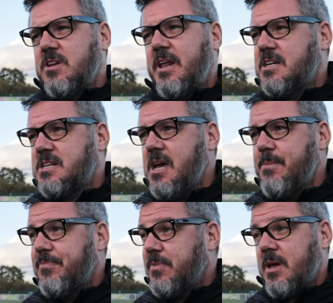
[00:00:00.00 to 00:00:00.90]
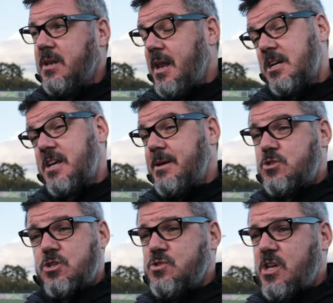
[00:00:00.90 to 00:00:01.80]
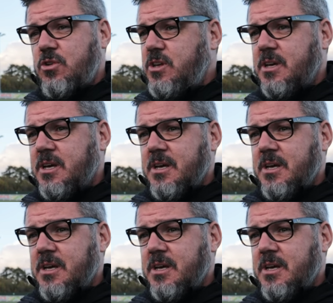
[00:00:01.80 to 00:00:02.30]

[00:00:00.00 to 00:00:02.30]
to the next game. And the next game's Tuesday night.